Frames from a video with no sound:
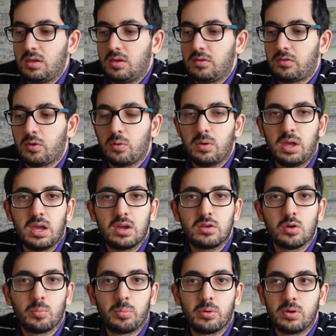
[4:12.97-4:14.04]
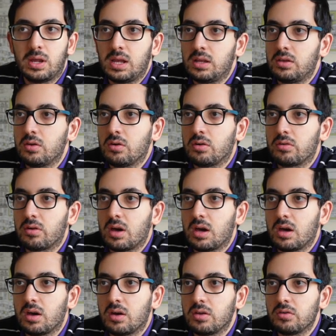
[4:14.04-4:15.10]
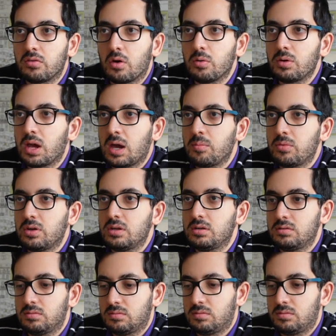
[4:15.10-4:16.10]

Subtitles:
So here you'll put in your own camera,